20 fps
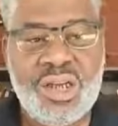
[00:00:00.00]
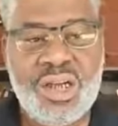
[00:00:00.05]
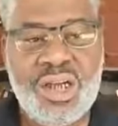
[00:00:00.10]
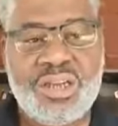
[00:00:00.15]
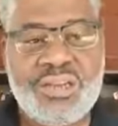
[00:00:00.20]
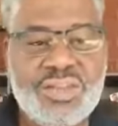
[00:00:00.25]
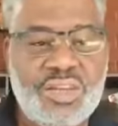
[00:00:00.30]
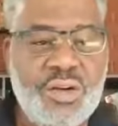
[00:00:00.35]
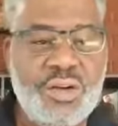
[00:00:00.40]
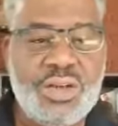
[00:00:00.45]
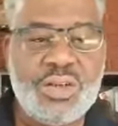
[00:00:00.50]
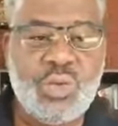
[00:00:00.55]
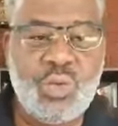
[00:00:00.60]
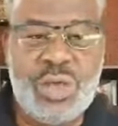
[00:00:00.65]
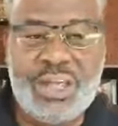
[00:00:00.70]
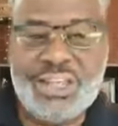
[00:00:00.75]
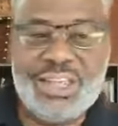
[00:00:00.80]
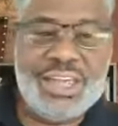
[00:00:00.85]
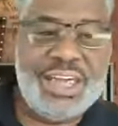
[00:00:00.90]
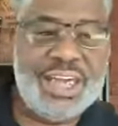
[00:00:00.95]
And so as
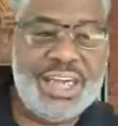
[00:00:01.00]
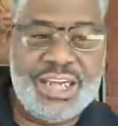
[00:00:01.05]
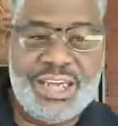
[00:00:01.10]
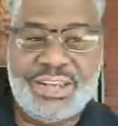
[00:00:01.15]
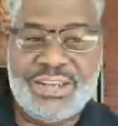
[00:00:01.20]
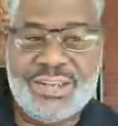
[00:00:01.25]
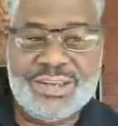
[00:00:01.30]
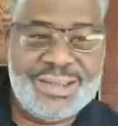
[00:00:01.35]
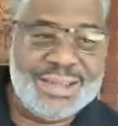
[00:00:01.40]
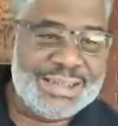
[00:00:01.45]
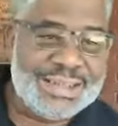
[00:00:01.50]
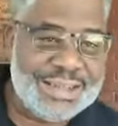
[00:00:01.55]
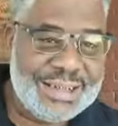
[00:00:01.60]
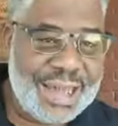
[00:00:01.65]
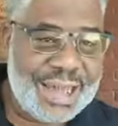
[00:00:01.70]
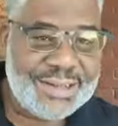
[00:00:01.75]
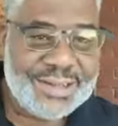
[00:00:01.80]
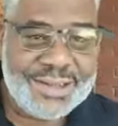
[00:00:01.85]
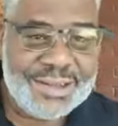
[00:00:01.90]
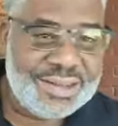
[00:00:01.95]
we dig into this
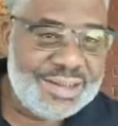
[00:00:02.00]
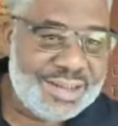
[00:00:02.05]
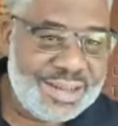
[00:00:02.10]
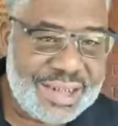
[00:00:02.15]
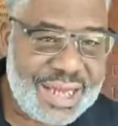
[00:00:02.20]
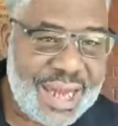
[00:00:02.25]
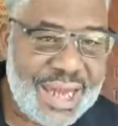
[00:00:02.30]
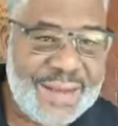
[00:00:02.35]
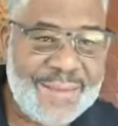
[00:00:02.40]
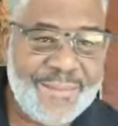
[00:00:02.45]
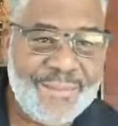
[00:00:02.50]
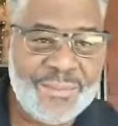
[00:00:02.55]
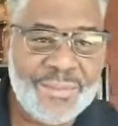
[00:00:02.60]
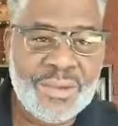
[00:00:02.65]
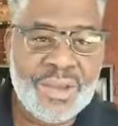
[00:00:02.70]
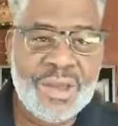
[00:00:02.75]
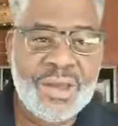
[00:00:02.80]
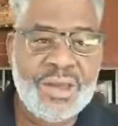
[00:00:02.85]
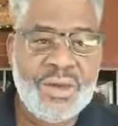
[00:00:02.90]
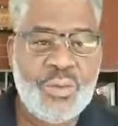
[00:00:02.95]
lesson today,
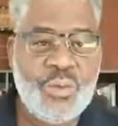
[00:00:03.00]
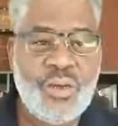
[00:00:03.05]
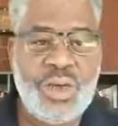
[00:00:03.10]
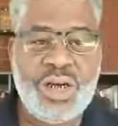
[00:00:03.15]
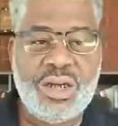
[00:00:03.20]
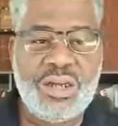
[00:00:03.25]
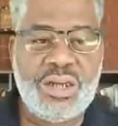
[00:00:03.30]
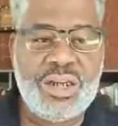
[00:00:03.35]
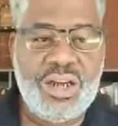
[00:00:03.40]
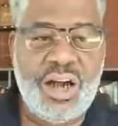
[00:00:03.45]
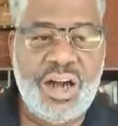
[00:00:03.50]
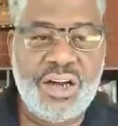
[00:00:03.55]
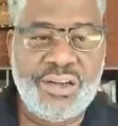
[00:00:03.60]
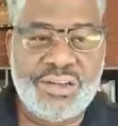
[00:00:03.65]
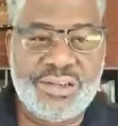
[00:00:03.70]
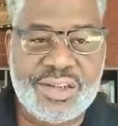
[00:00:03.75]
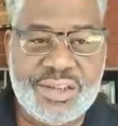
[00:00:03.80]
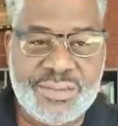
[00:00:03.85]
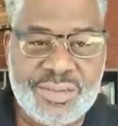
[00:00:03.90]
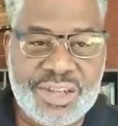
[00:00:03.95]
we're going to learn
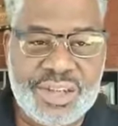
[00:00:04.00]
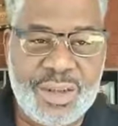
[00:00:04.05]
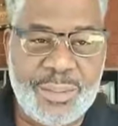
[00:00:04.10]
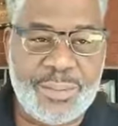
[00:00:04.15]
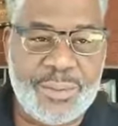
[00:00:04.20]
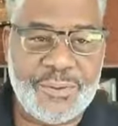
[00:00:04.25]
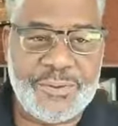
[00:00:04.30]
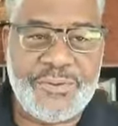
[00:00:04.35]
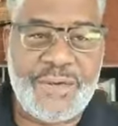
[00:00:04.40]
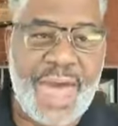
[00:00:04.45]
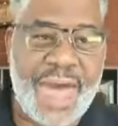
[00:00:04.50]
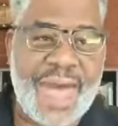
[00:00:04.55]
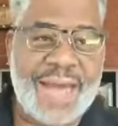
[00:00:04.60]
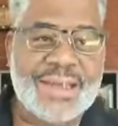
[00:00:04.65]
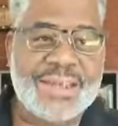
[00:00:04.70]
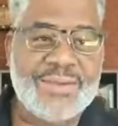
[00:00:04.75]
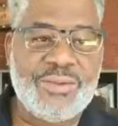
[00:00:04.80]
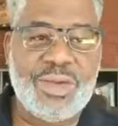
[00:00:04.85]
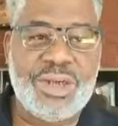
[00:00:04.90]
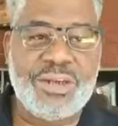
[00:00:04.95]
some simple
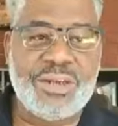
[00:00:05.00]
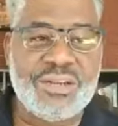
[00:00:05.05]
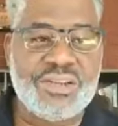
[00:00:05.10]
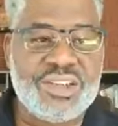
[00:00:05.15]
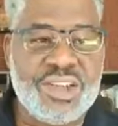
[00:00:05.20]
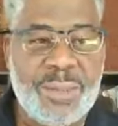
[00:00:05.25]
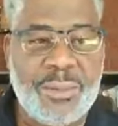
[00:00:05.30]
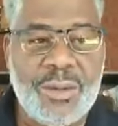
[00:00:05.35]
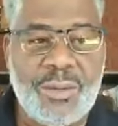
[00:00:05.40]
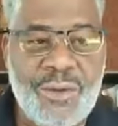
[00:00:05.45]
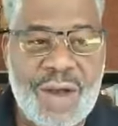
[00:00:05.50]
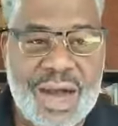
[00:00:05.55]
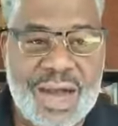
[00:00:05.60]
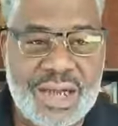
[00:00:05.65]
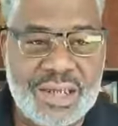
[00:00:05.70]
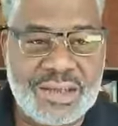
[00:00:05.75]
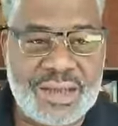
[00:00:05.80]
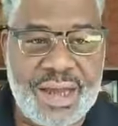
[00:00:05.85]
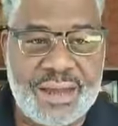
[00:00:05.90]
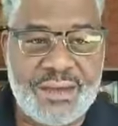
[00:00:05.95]
facts. We're going to
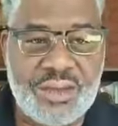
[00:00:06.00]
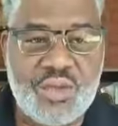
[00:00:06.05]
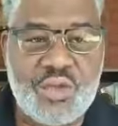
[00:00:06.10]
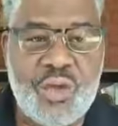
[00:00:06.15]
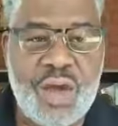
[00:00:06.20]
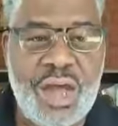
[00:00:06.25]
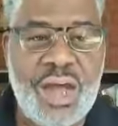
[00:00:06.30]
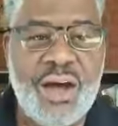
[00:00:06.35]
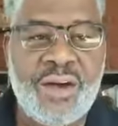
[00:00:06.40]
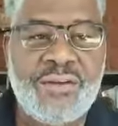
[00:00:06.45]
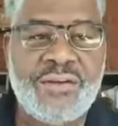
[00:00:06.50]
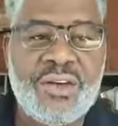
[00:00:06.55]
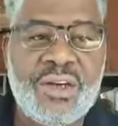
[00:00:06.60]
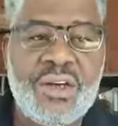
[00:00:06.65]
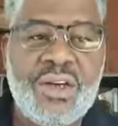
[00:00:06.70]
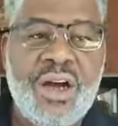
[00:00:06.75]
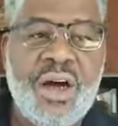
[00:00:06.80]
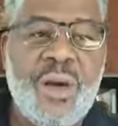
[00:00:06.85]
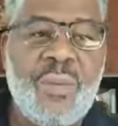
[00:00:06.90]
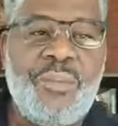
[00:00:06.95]
summarize how the 12
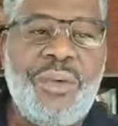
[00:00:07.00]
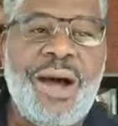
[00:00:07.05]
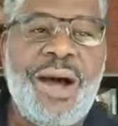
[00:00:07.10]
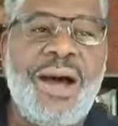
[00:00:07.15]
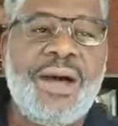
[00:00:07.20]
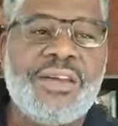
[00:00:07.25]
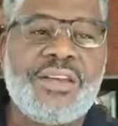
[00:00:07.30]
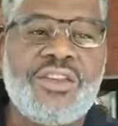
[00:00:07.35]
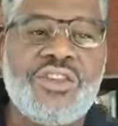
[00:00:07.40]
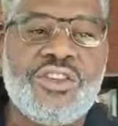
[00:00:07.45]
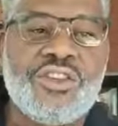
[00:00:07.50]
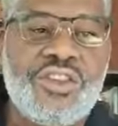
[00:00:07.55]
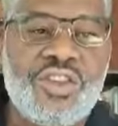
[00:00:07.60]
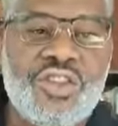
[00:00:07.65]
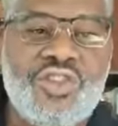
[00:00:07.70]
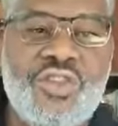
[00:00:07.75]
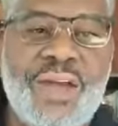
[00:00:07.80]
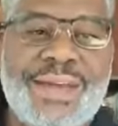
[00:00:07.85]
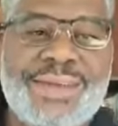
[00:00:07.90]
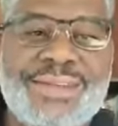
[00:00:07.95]
apostles
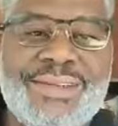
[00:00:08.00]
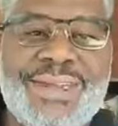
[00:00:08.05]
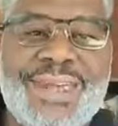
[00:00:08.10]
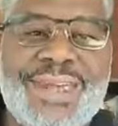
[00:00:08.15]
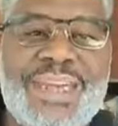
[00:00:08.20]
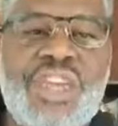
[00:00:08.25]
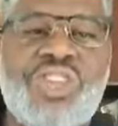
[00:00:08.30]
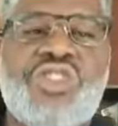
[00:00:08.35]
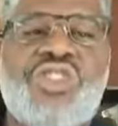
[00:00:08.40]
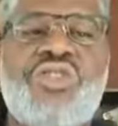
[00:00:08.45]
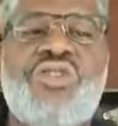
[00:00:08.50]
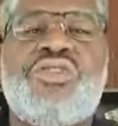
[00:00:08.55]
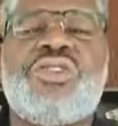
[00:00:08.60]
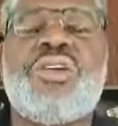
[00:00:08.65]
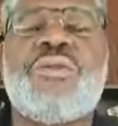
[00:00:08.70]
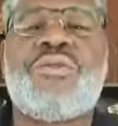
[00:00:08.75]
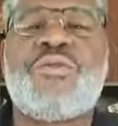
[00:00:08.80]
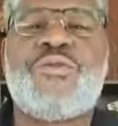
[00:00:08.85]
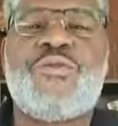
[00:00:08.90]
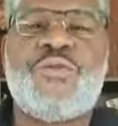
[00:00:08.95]
addressed the issues
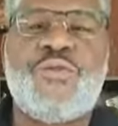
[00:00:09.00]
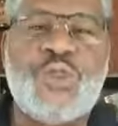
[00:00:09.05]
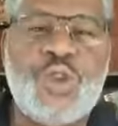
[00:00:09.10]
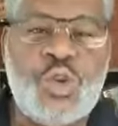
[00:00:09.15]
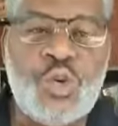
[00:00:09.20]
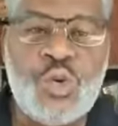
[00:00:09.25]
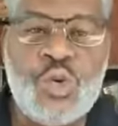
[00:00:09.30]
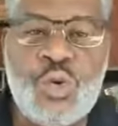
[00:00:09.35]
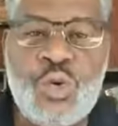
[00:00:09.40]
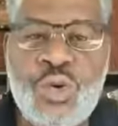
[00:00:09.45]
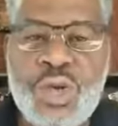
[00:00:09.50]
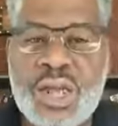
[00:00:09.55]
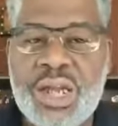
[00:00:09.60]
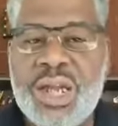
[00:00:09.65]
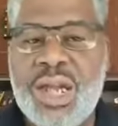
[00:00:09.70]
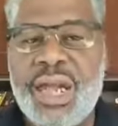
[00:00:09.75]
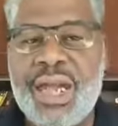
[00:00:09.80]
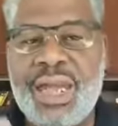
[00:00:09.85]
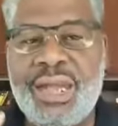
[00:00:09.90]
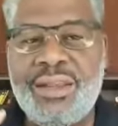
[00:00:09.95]
of the food
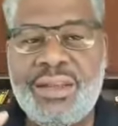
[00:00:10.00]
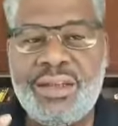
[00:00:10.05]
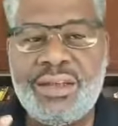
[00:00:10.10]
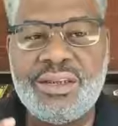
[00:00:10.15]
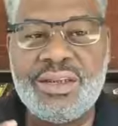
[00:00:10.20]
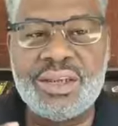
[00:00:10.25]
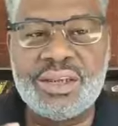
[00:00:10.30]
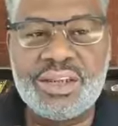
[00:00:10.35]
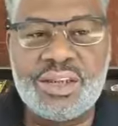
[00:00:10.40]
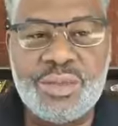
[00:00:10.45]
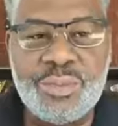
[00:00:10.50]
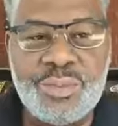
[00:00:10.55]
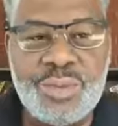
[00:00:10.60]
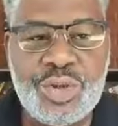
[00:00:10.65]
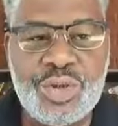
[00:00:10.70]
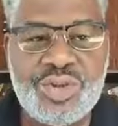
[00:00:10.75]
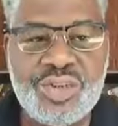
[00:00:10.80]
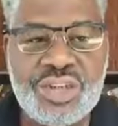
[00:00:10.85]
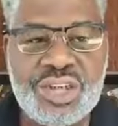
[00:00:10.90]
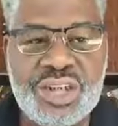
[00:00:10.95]
and the
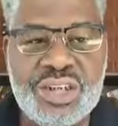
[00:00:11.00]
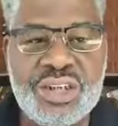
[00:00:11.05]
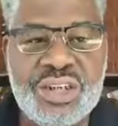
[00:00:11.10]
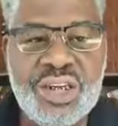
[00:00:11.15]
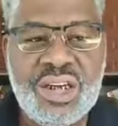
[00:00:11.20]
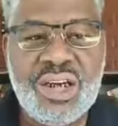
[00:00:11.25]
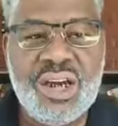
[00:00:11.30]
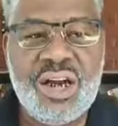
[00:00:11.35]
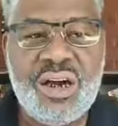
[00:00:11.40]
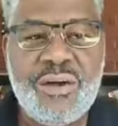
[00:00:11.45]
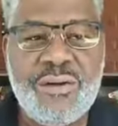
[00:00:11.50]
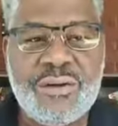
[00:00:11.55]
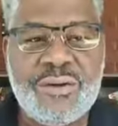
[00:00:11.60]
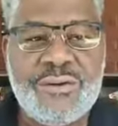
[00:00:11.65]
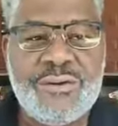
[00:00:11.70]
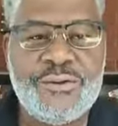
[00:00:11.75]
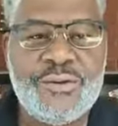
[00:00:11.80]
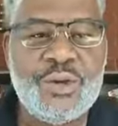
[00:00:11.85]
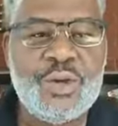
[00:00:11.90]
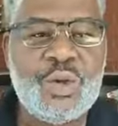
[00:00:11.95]
distribution of the
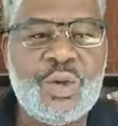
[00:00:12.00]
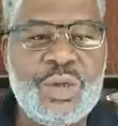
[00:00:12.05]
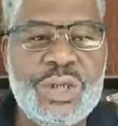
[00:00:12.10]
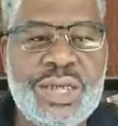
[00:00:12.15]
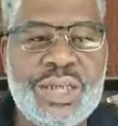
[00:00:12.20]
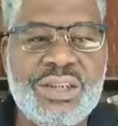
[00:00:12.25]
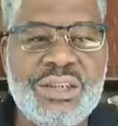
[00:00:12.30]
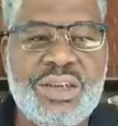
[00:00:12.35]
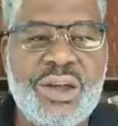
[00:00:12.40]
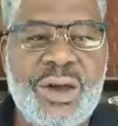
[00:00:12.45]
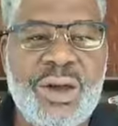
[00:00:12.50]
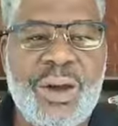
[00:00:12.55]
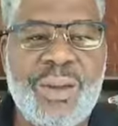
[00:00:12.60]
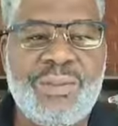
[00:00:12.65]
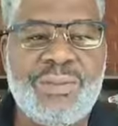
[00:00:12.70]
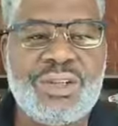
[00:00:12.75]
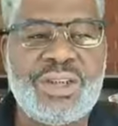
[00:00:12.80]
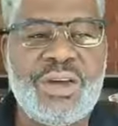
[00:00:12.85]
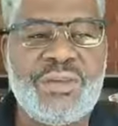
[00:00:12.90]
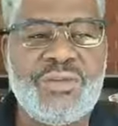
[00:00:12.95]
food in
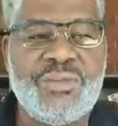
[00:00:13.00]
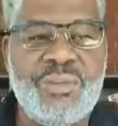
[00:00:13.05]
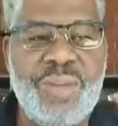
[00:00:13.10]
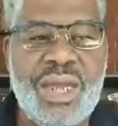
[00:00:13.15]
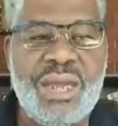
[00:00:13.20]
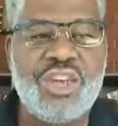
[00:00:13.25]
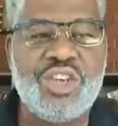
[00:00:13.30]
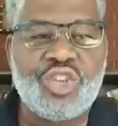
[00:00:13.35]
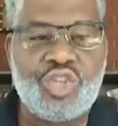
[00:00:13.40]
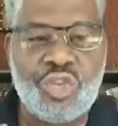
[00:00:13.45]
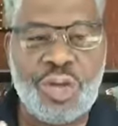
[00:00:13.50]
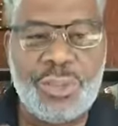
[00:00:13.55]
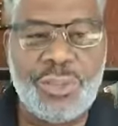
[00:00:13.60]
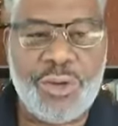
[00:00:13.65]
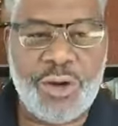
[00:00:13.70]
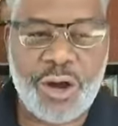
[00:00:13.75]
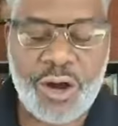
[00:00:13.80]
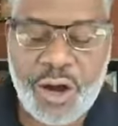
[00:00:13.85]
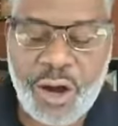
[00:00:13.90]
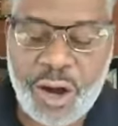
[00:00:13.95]
terms of ministry
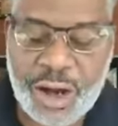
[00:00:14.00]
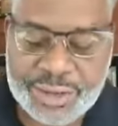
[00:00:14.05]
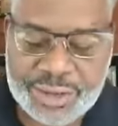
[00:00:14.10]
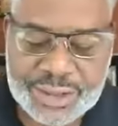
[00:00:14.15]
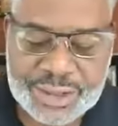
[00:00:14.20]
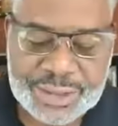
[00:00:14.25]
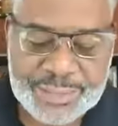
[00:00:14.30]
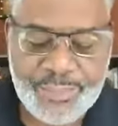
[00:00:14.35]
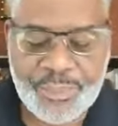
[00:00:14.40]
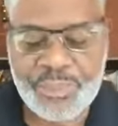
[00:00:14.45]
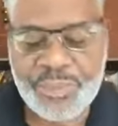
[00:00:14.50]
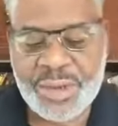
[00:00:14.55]
priority.